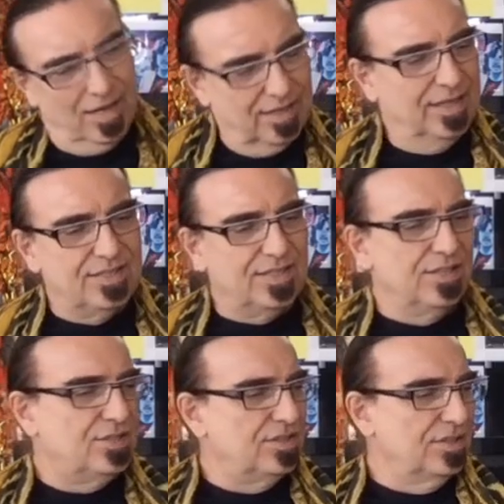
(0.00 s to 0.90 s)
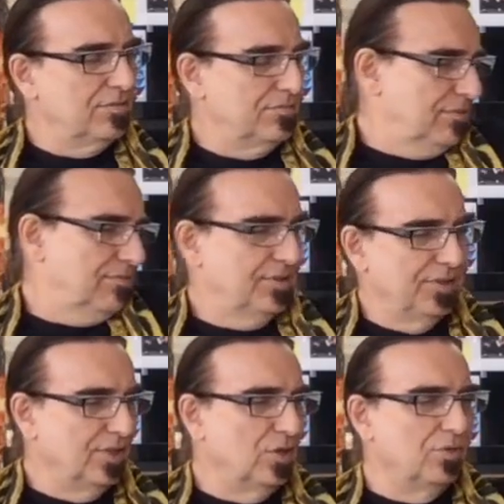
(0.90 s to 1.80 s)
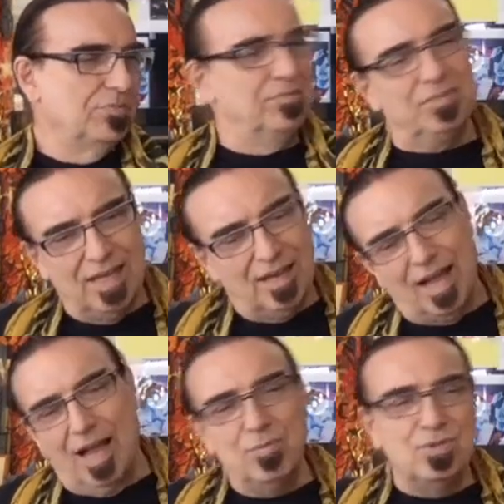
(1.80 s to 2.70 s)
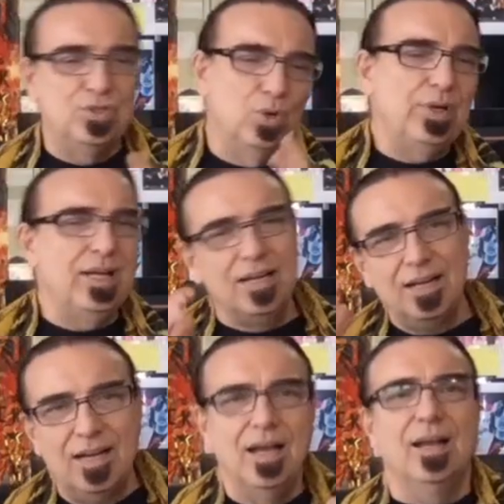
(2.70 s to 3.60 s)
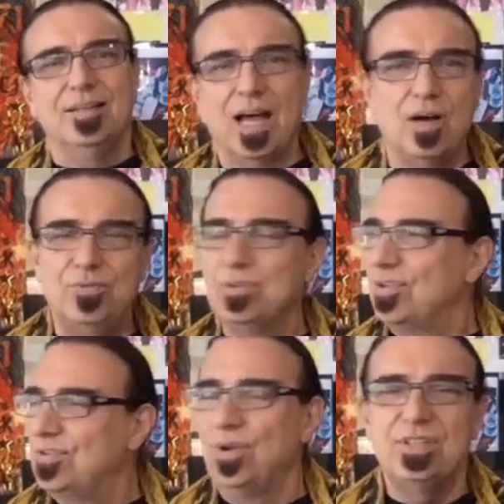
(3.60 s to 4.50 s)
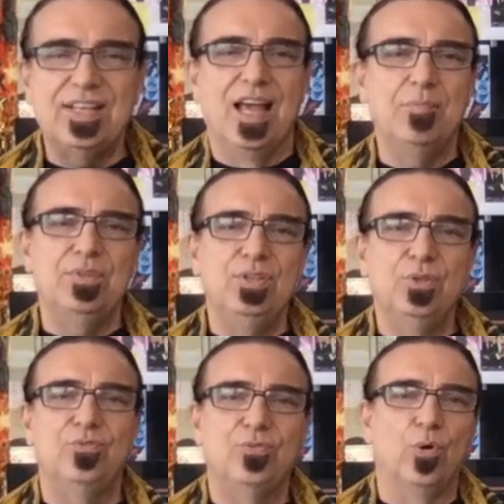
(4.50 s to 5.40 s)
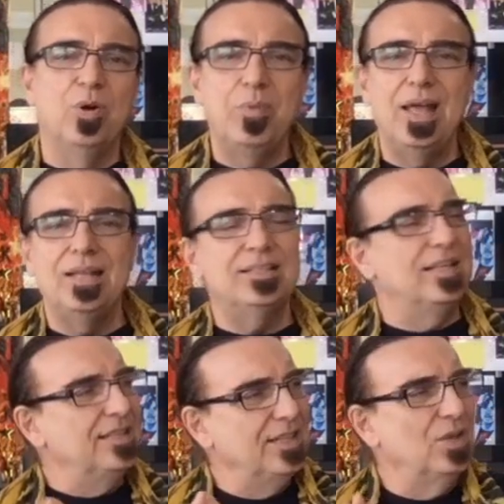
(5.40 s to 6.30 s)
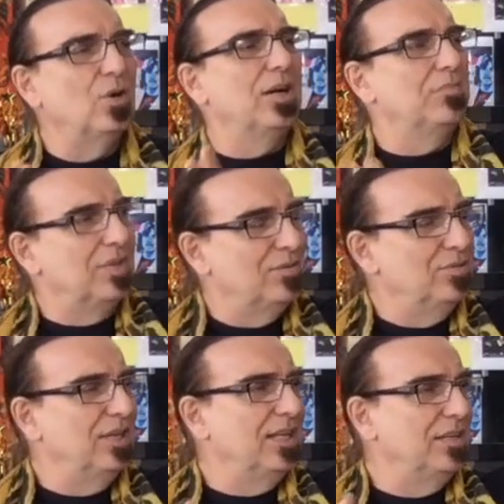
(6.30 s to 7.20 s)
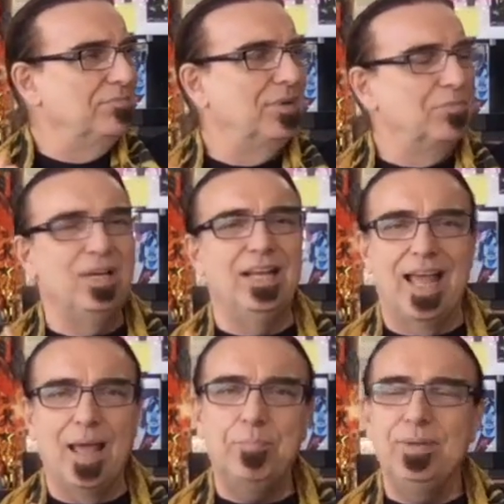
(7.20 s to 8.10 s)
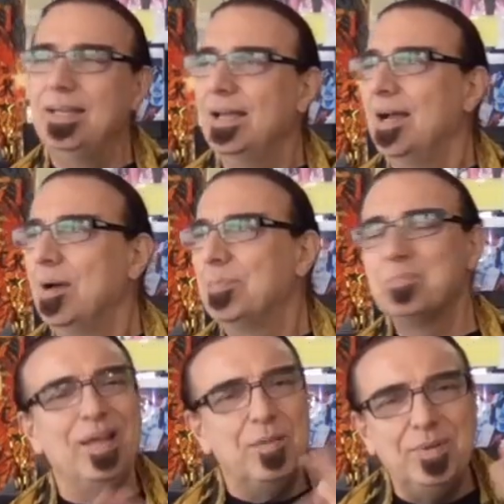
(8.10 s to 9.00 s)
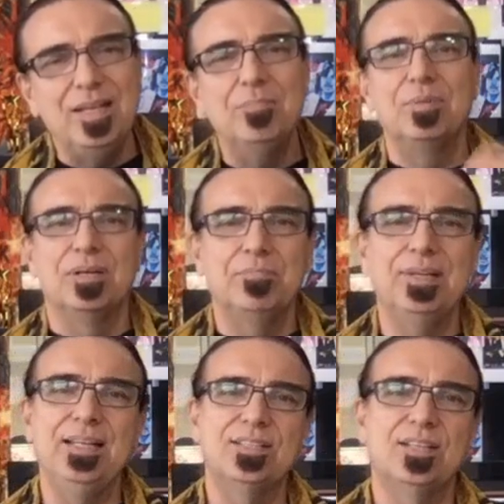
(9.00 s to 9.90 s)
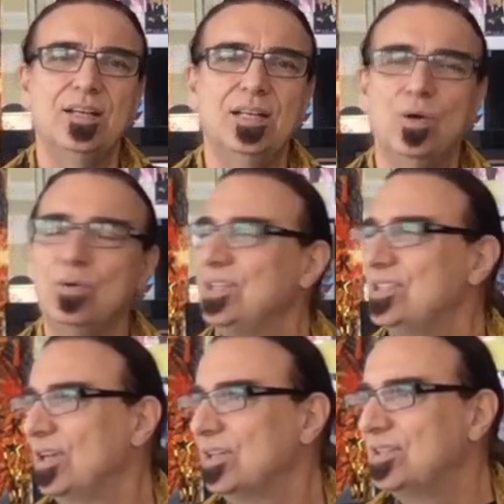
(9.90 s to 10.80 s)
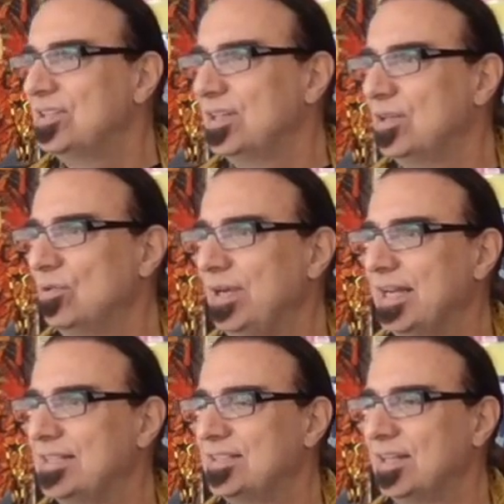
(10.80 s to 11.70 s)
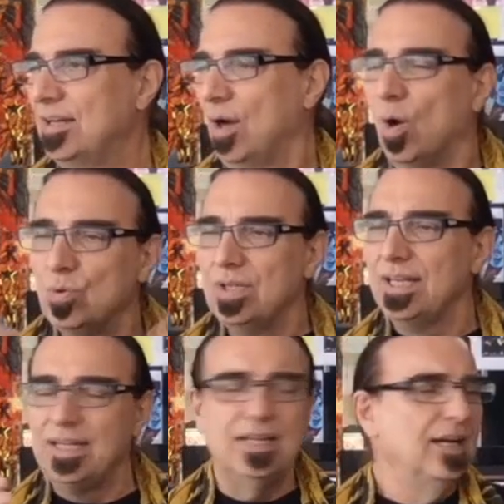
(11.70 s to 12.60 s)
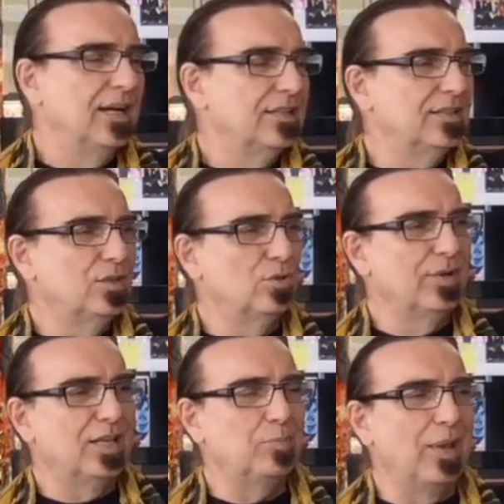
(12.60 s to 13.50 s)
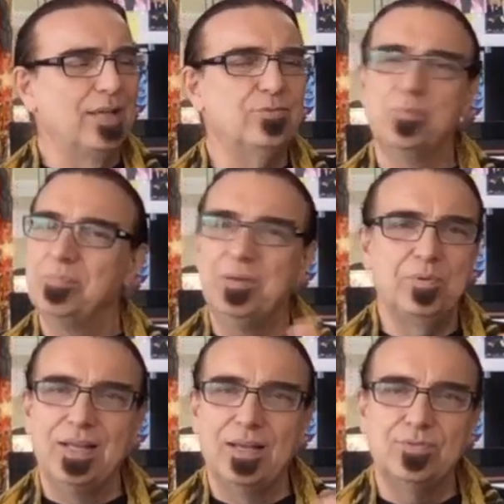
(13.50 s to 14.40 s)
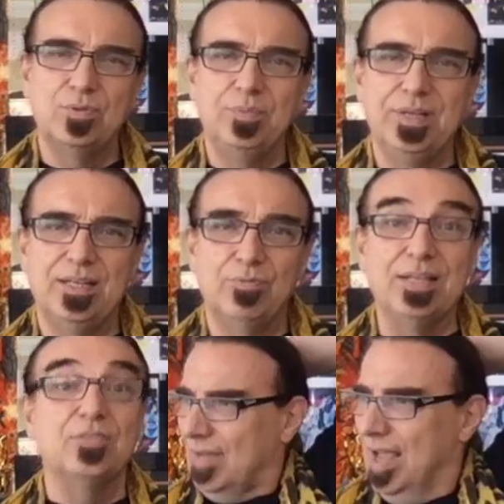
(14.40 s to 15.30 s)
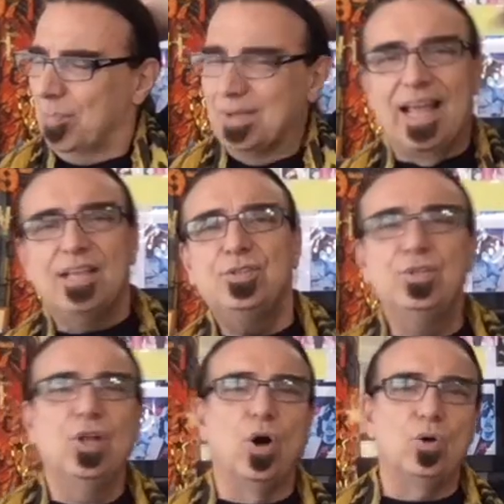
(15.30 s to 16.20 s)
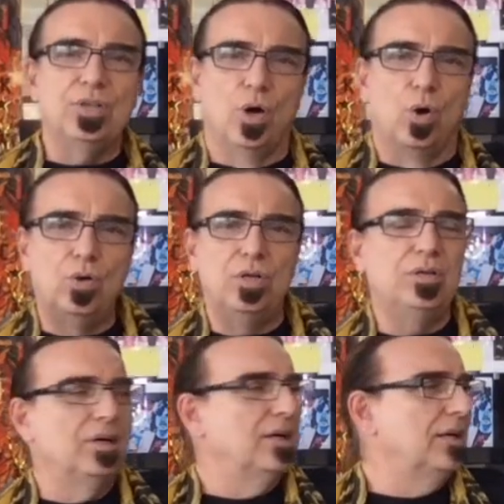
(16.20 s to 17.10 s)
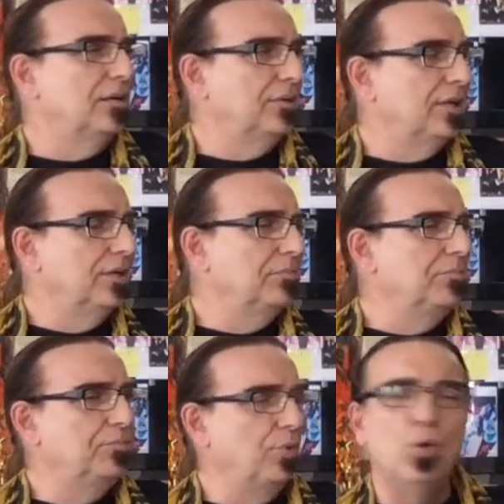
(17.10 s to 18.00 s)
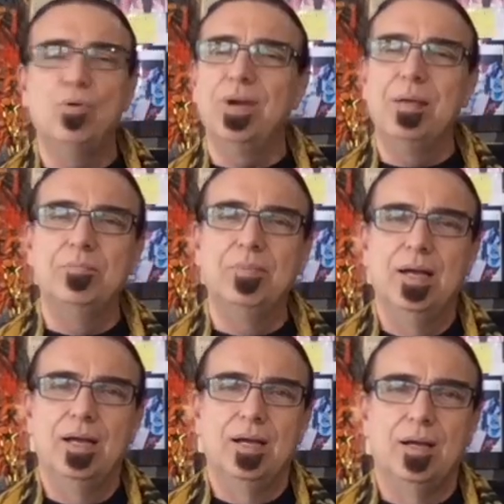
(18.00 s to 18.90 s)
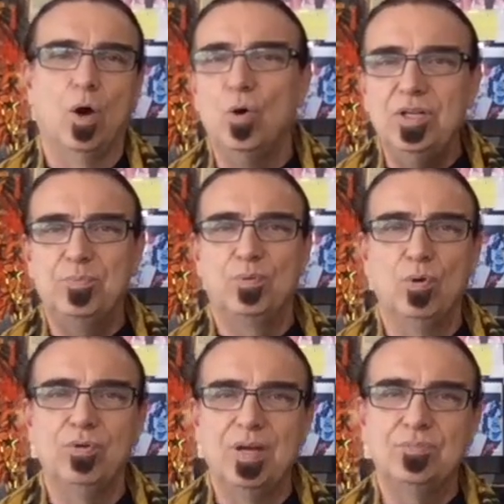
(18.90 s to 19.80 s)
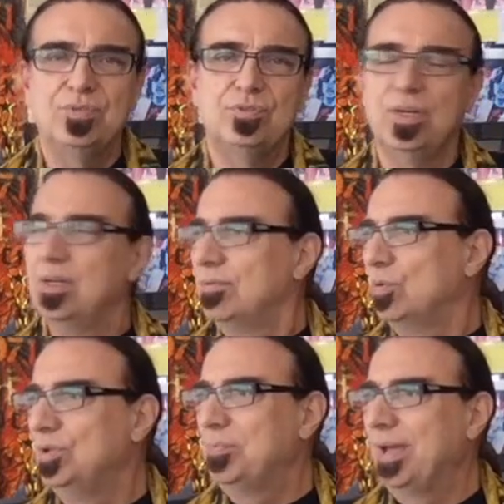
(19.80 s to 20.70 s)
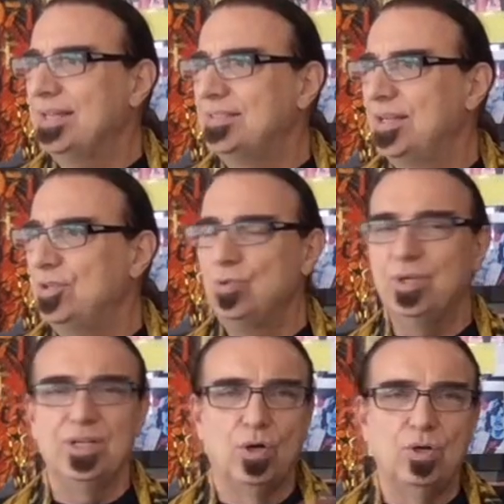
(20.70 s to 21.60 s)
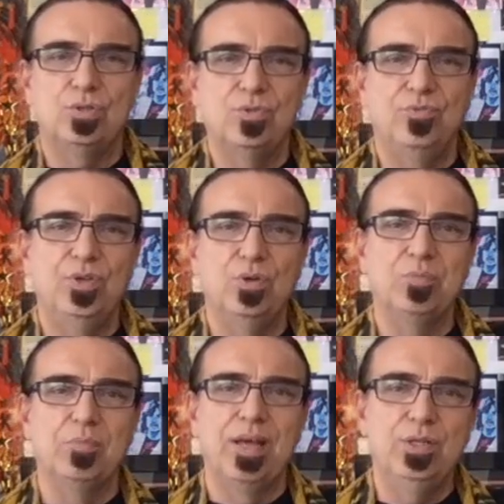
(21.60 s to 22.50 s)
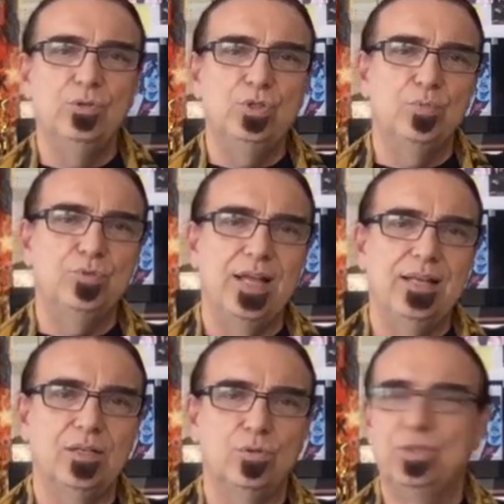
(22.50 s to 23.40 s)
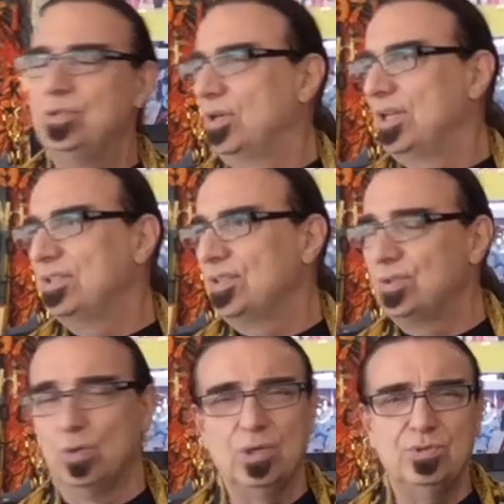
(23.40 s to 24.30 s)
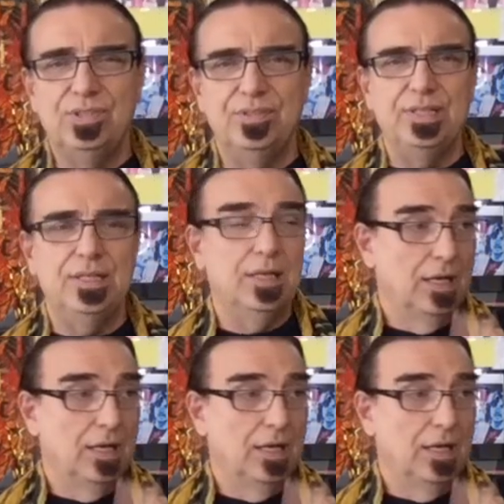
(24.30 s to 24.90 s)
it's you know I was doing now for the third time the new format, and I'm really happy. But maybe Insta alone is not the correct only the correct platform. Maybe we have to be creative. But as you know, the whole program, all the programs, Rudi Backstage, you can also view on my YouTube channel, Rudi Dorica Storo TV.